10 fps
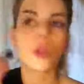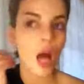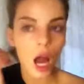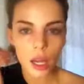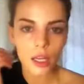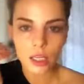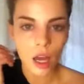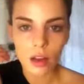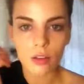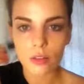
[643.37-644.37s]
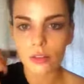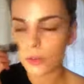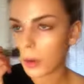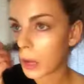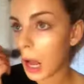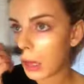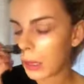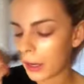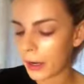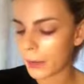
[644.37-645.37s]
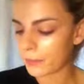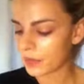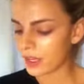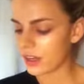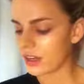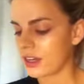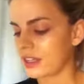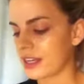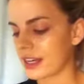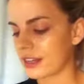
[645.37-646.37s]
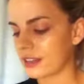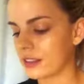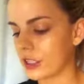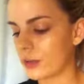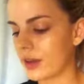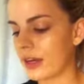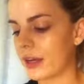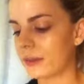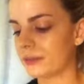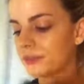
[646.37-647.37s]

line of color. Take a little bit